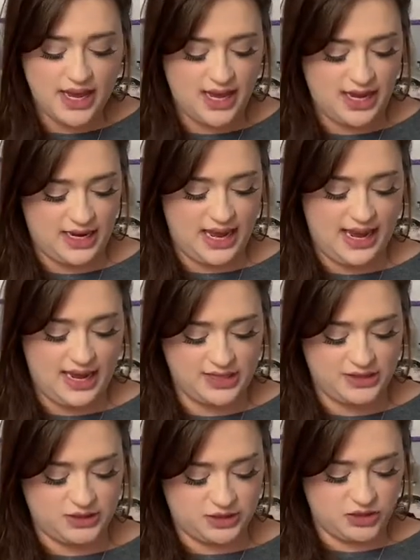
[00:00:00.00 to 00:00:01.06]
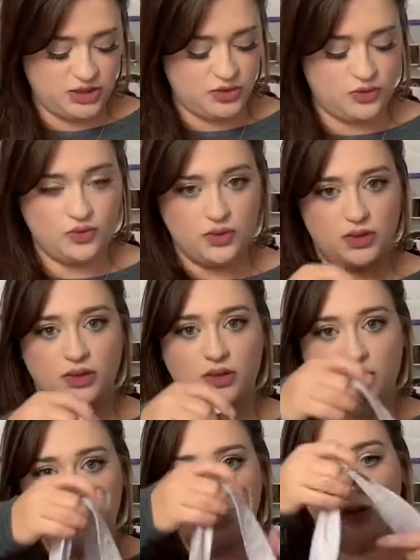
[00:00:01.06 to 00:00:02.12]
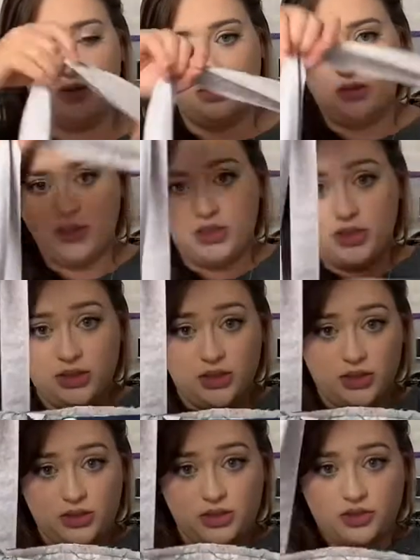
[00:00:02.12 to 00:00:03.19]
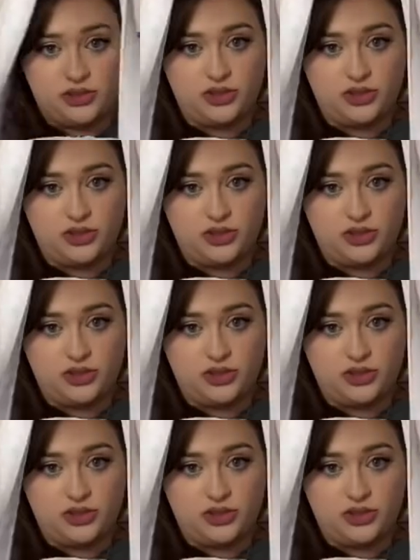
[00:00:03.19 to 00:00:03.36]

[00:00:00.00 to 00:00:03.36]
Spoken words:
It has 2 shoulder